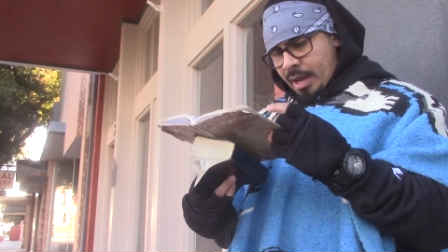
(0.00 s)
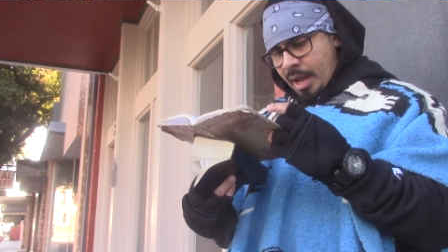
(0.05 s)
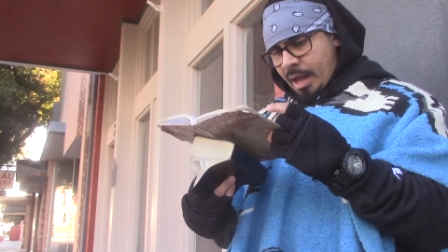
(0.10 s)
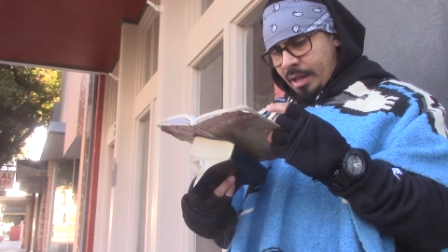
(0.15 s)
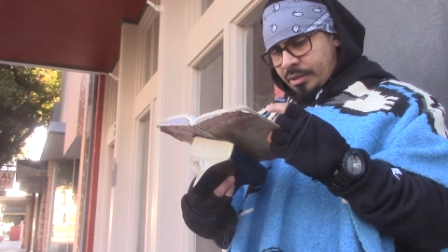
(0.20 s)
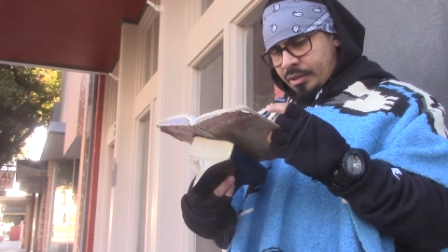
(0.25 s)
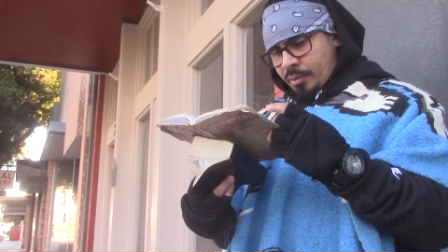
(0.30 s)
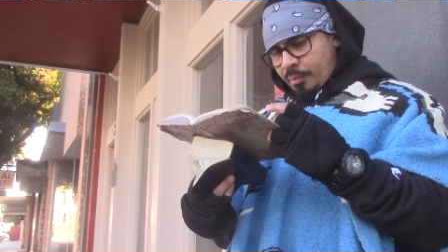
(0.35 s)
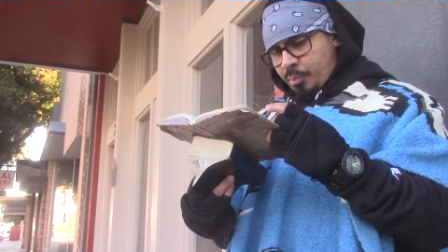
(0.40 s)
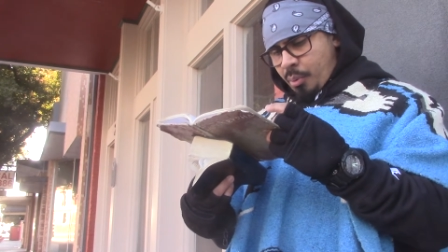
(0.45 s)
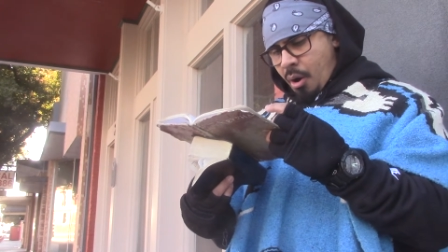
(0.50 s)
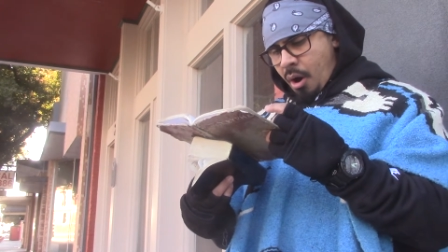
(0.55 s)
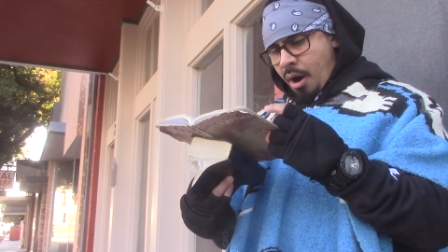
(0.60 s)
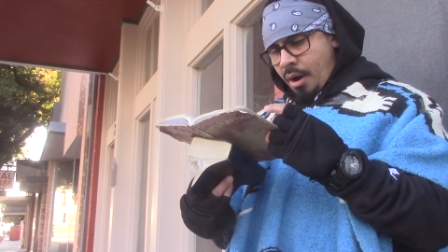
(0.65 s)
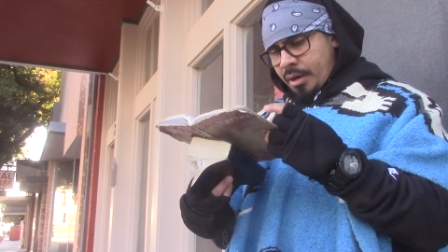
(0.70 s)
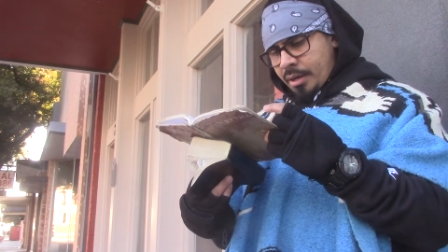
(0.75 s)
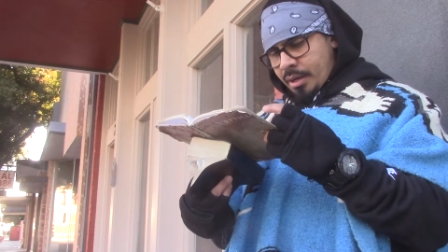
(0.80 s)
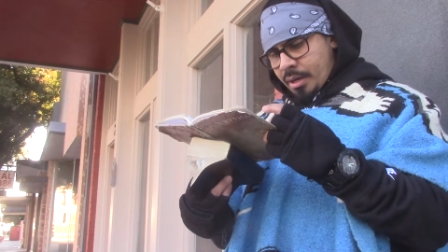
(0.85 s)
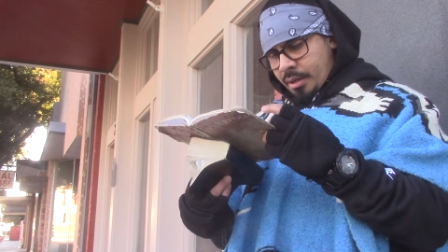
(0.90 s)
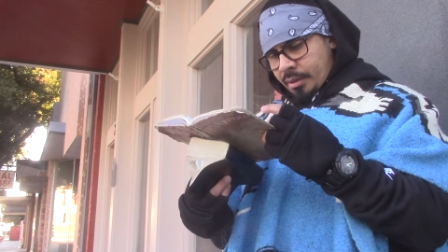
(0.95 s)
and to
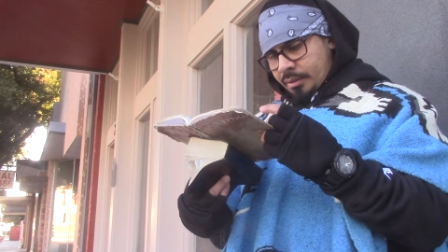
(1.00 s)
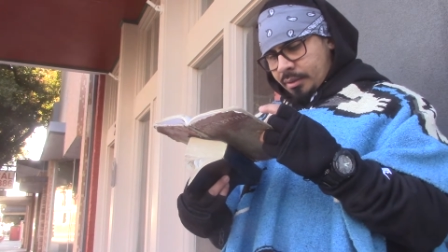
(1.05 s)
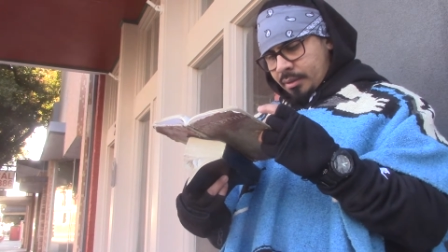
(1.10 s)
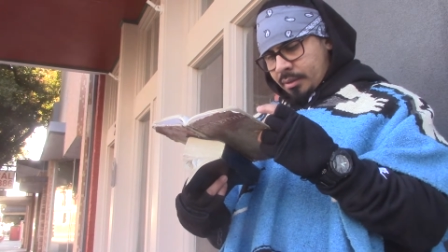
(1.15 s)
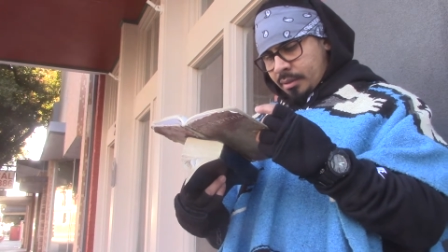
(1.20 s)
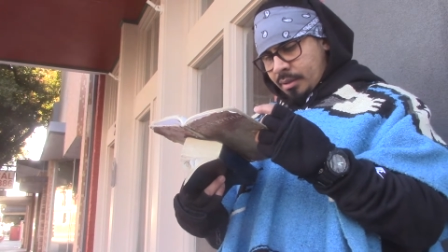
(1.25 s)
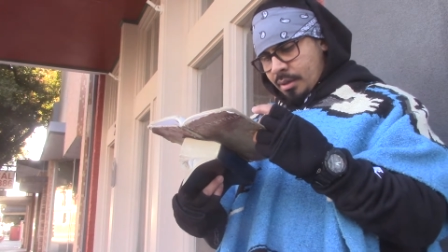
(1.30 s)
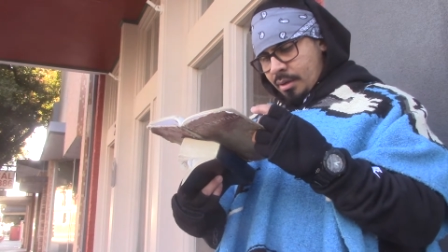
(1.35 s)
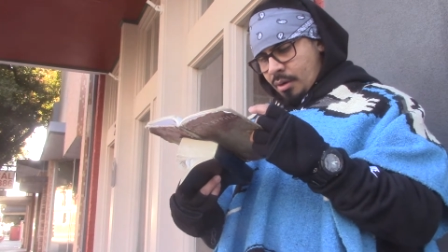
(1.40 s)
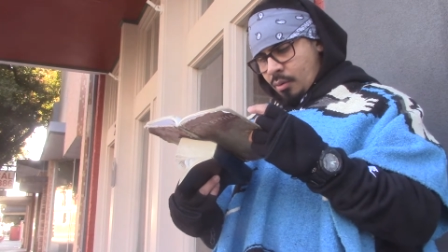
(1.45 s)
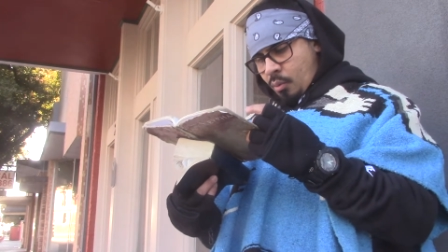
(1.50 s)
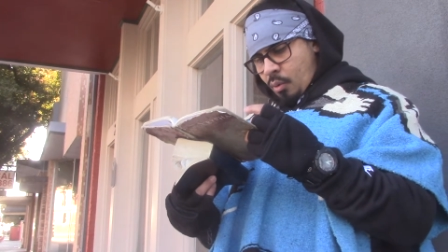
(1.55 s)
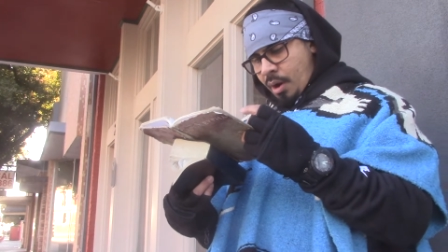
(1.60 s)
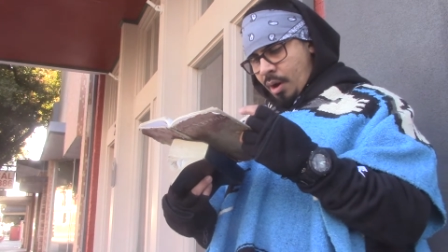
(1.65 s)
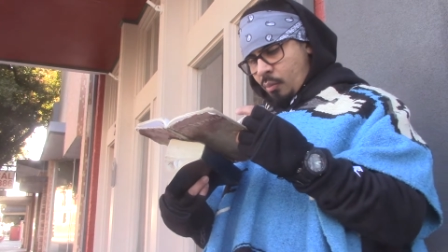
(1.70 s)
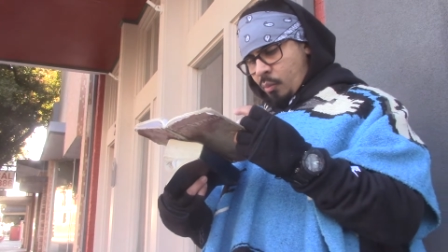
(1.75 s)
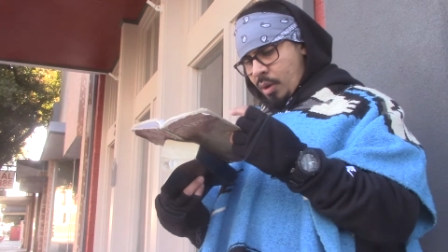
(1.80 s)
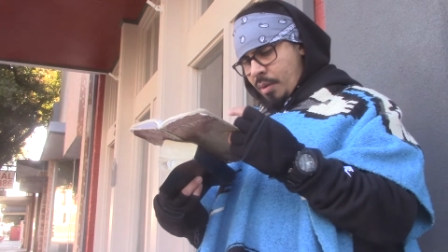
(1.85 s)
pardon us, wherein